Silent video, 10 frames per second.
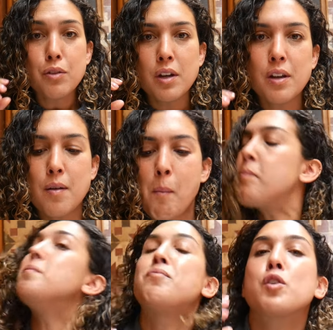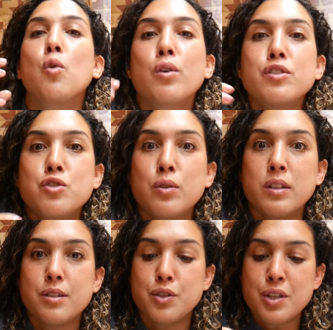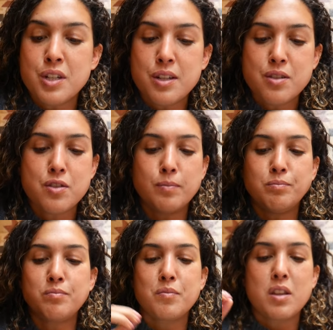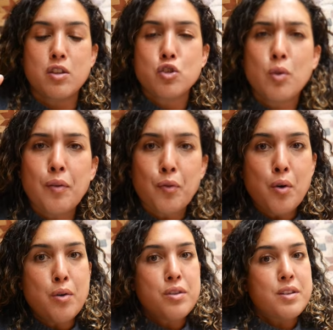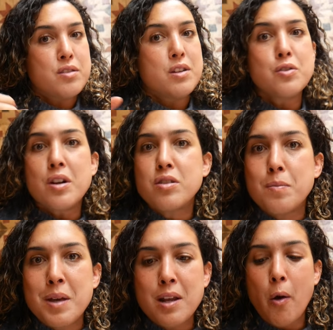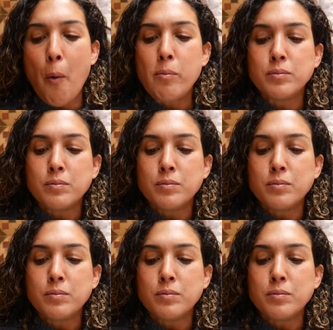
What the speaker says: The gorgonzola cheese, the truffle, the sun-dried tomato,